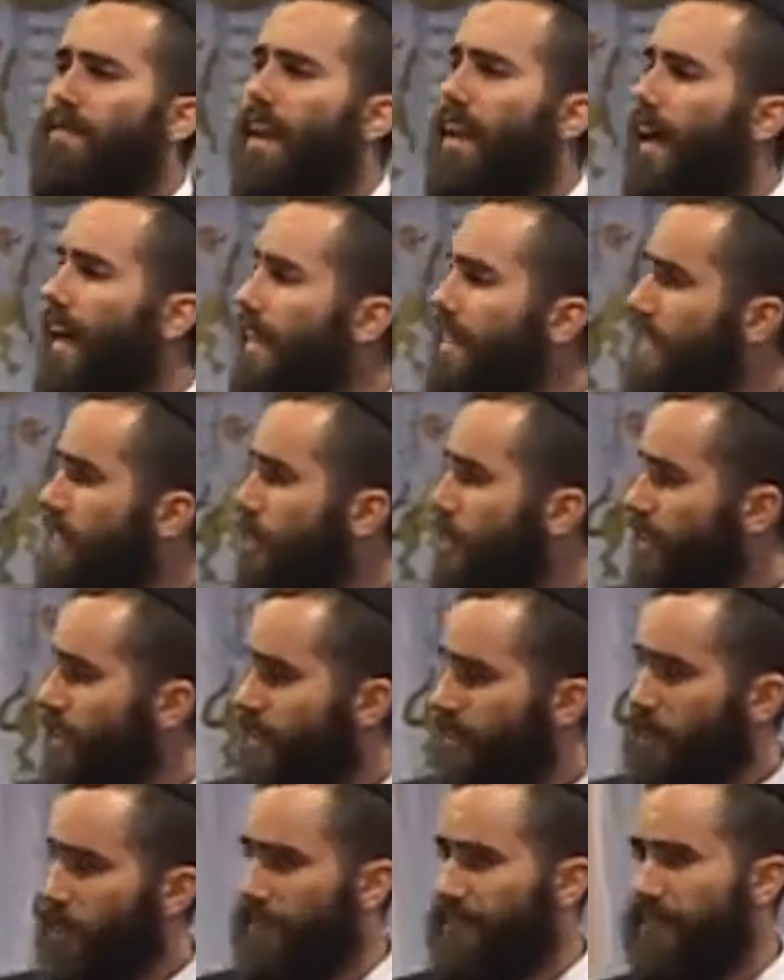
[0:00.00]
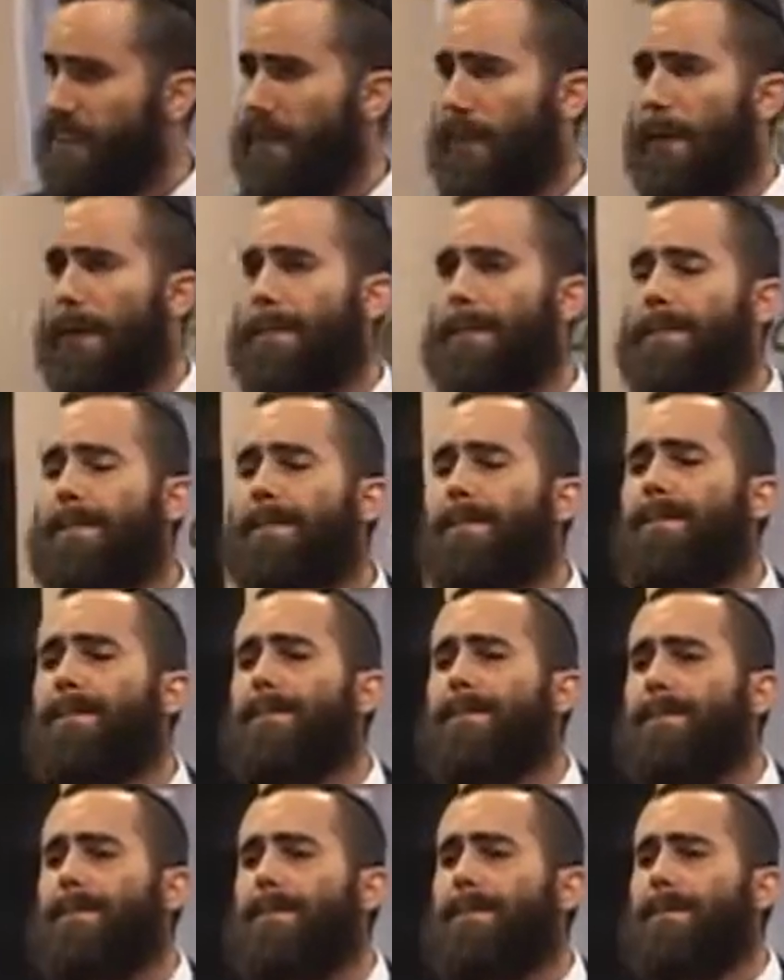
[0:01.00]
And he's looking in the window.
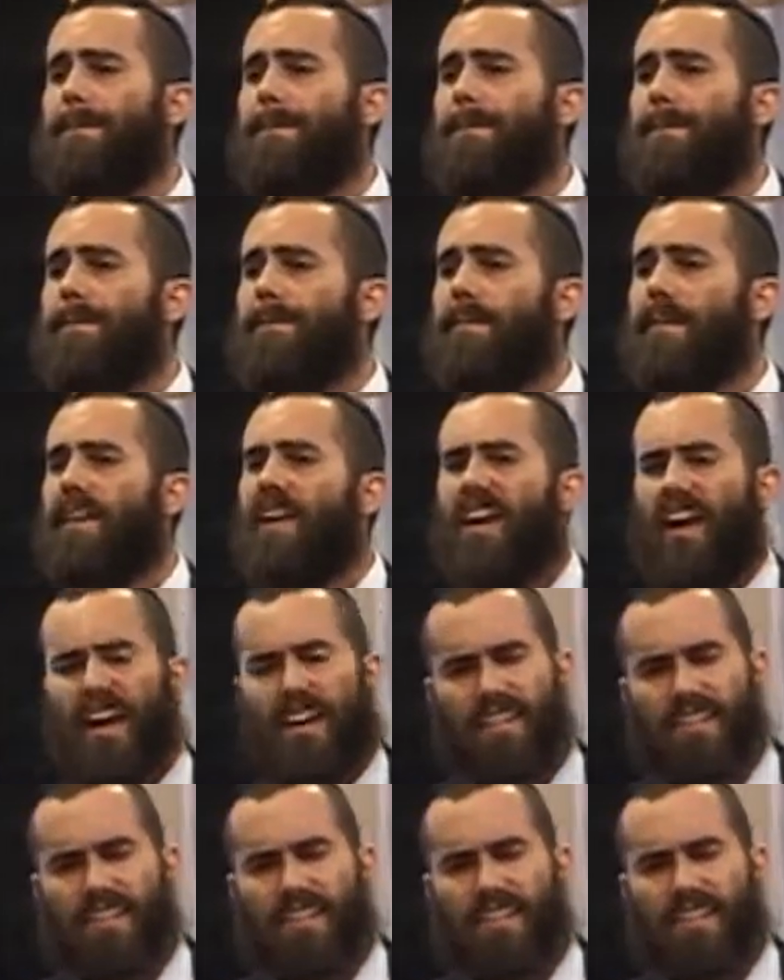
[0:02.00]
And